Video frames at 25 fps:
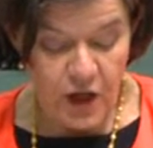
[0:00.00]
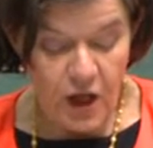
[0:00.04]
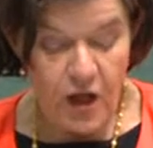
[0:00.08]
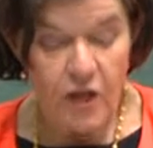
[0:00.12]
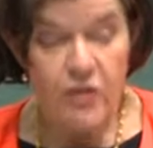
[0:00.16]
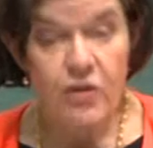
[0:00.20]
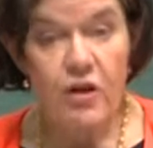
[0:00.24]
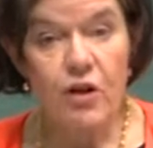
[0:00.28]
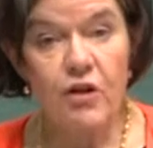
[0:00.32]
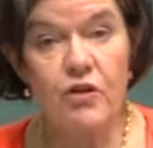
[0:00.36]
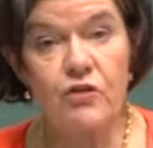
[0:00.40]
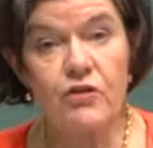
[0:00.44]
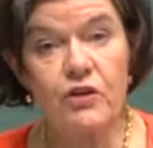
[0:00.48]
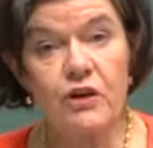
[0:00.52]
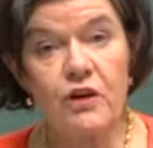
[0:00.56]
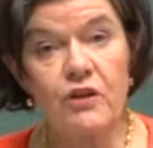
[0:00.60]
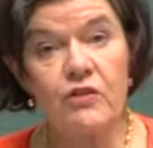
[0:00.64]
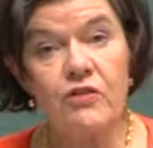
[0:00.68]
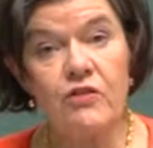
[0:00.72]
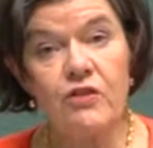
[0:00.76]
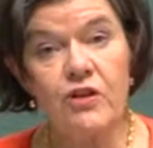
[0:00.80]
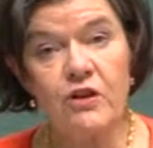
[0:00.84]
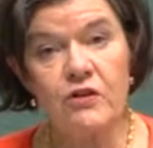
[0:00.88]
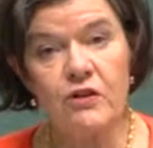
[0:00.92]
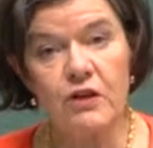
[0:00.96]
and those
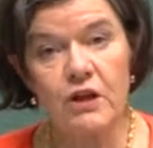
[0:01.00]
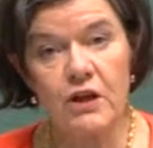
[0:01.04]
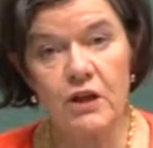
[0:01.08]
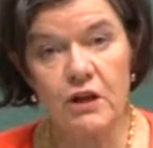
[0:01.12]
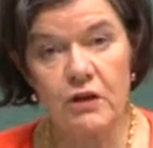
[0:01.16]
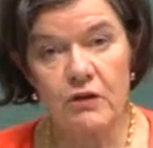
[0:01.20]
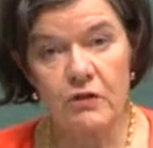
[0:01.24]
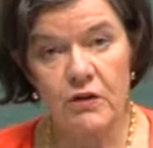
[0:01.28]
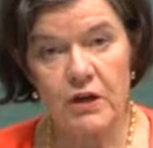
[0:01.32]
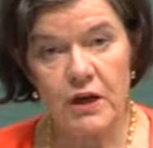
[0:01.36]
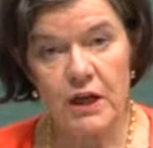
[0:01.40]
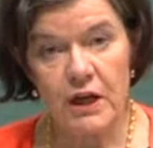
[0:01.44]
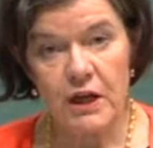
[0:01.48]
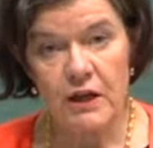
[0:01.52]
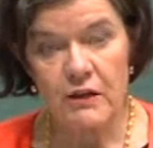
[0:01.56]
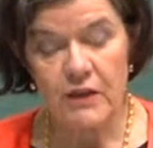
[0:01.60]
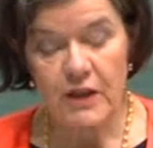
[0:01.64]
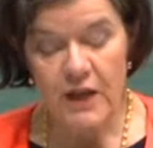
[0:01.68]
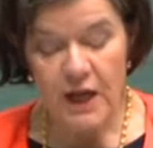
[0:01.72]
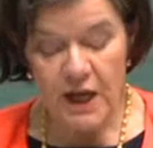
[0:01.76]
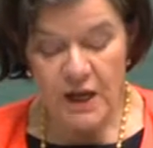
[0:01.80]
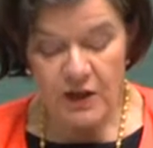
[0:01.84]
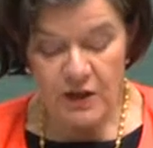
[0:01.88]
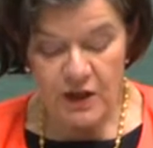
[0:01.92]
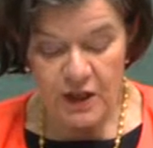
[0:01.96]
considering a career in the
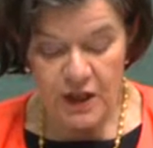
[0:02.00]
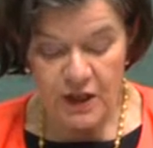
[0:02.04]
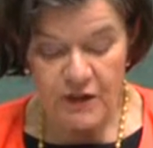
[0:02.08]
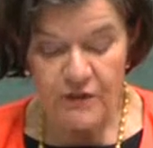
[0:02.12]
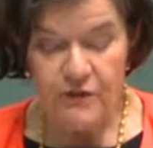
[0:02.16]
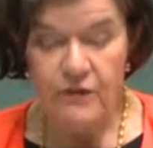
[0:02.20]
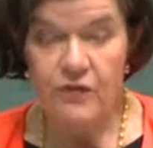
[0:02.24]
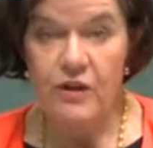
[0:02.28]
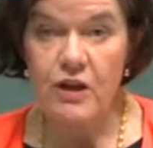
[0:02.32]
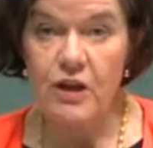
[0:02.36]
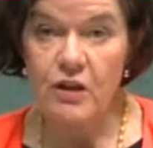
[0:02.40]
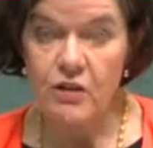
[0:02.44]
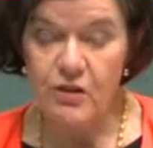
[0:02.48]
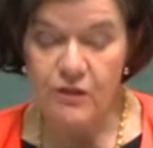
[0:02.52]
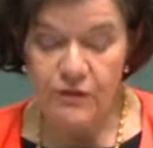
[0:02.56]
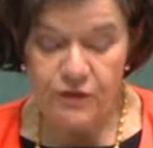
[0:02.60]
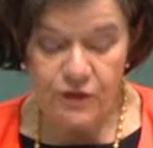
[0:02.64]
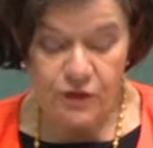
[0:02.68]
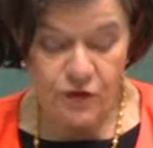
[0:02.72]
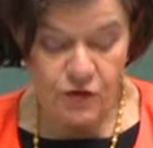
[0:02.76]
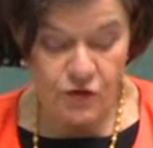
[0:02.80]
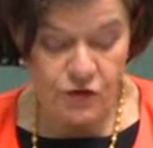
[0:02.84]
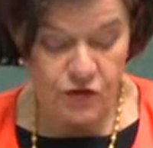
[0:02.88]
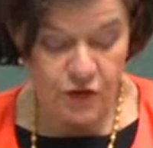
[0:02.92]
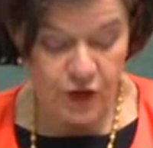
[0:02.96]
ADF in the
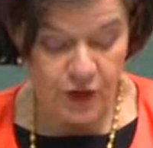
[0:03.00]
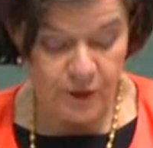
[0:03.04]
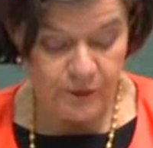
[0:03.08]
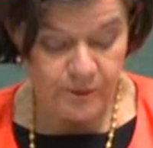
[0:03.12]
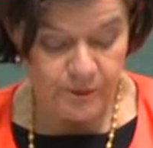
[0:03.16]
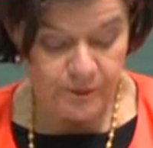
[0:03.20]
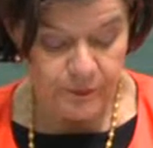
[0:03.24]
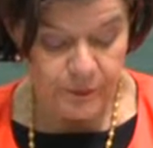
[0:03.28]
future.